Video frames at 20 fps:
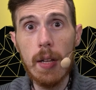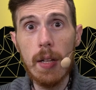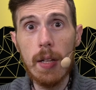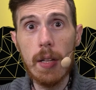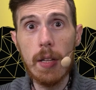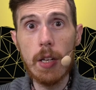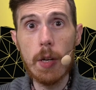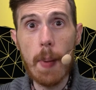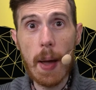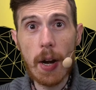
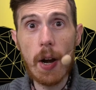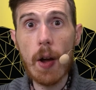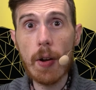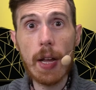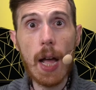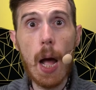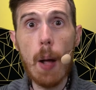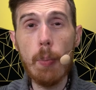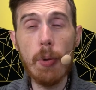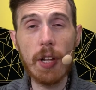no matter how
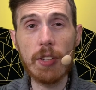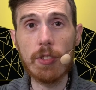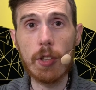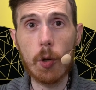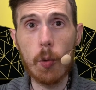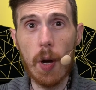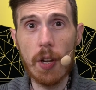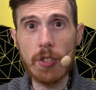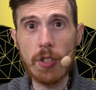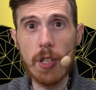complex the
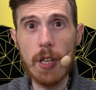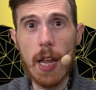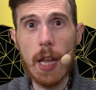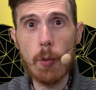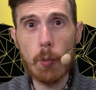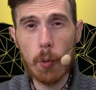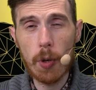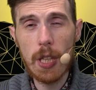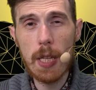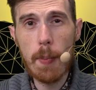question,
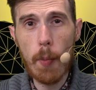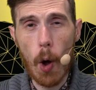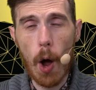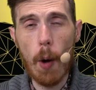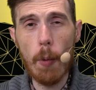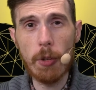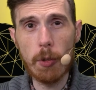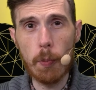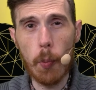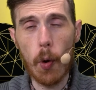it really
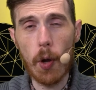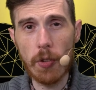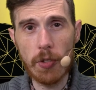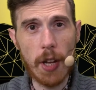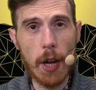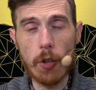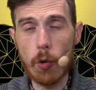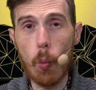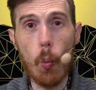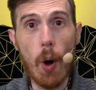always boils
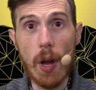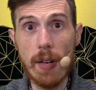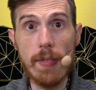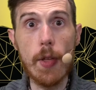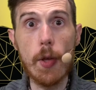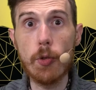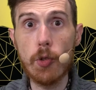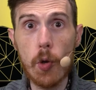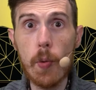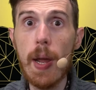down to one of
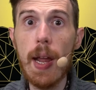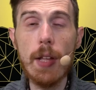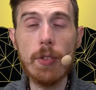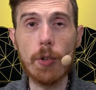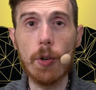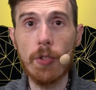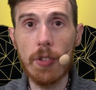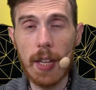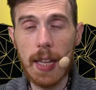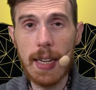those two
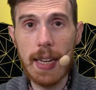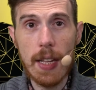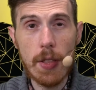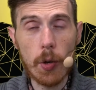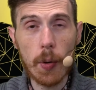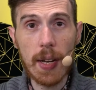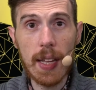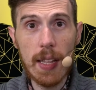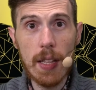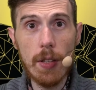answers. It
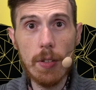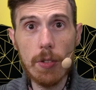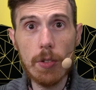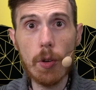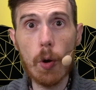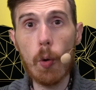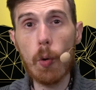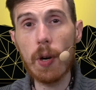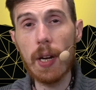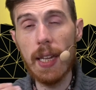either is
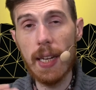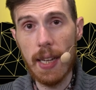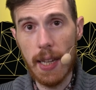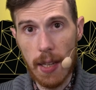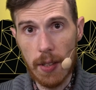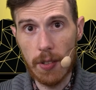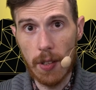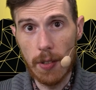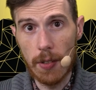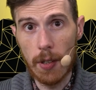or it
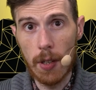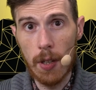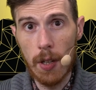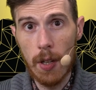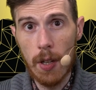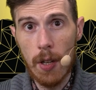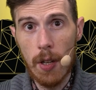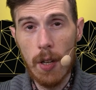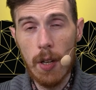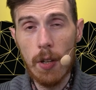isn't.
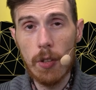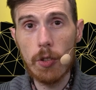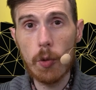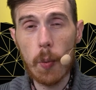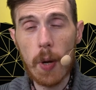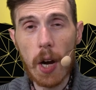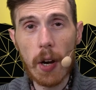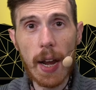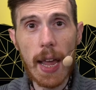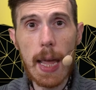So
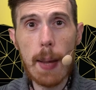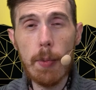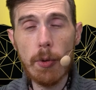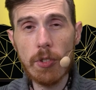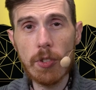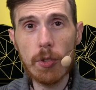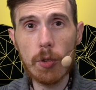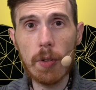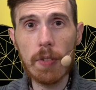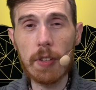we are able
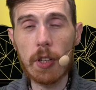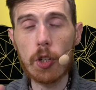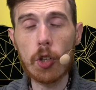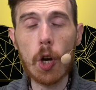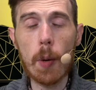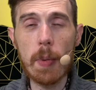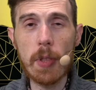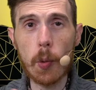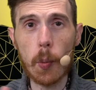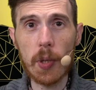to sort of
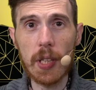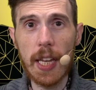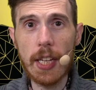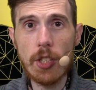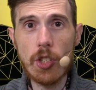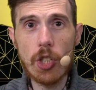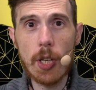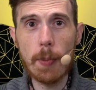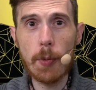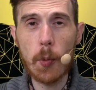determine the
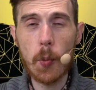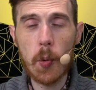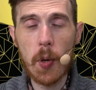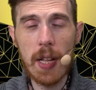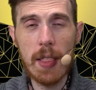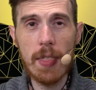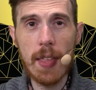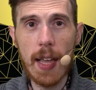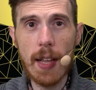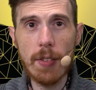relationships
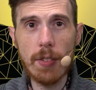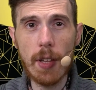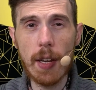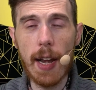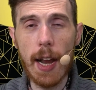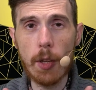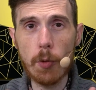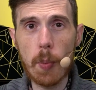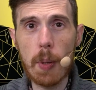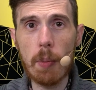between things, and
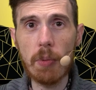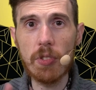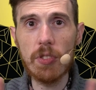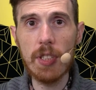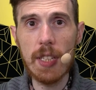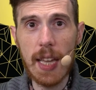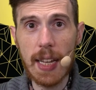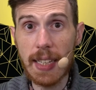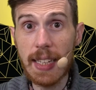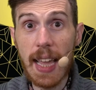as we will
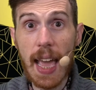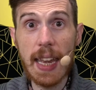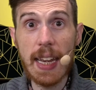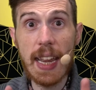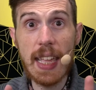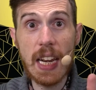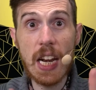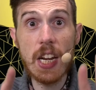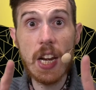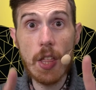see again
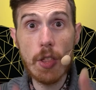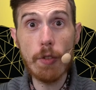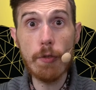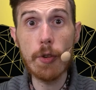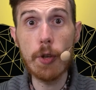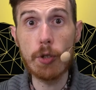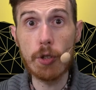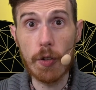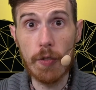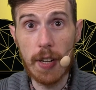in another
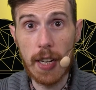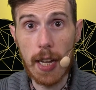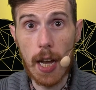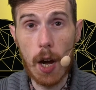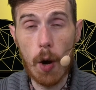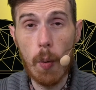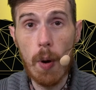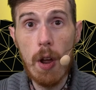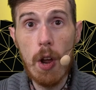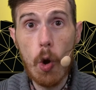future
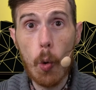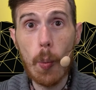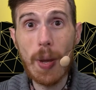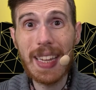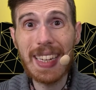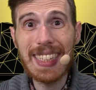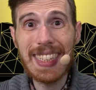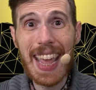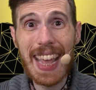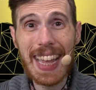video, we
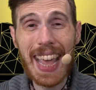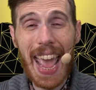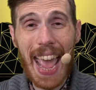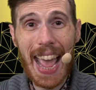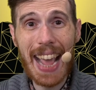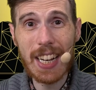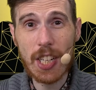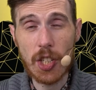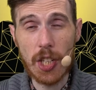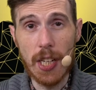can take
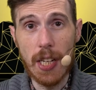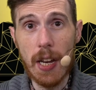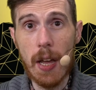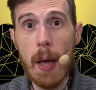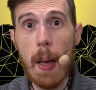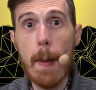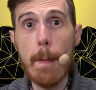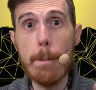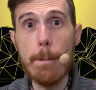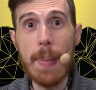action
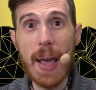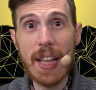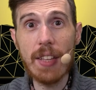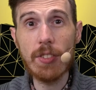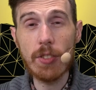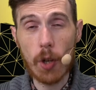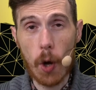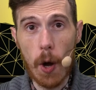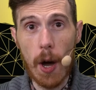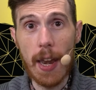
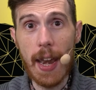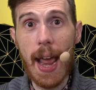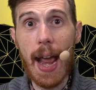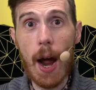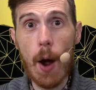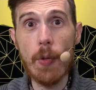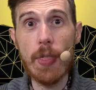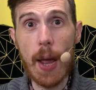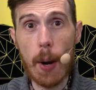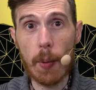based on
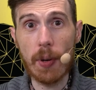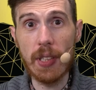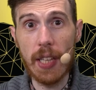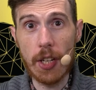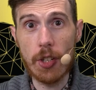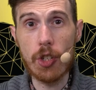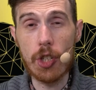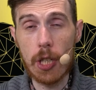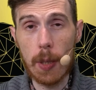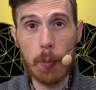how that
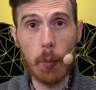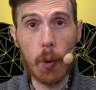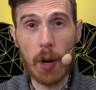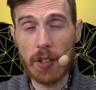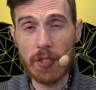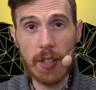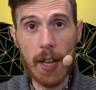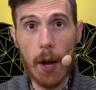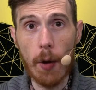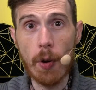relationship
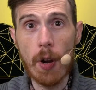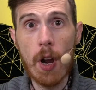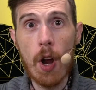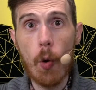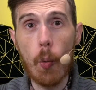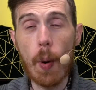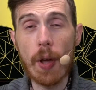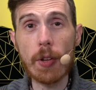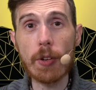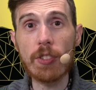works out,
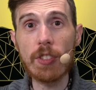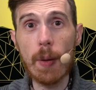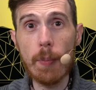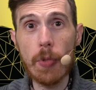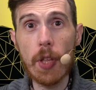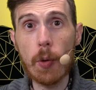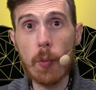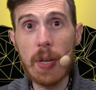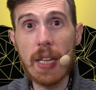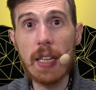whether
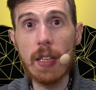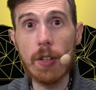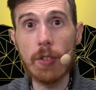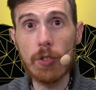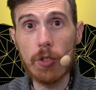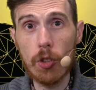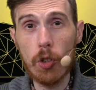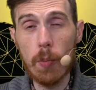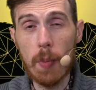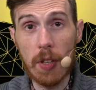something we can
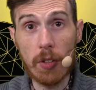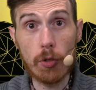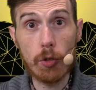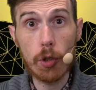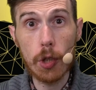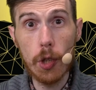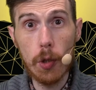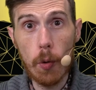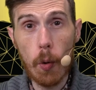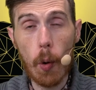assume is
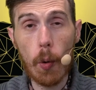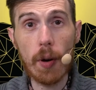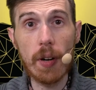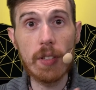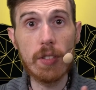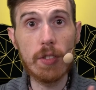true or it's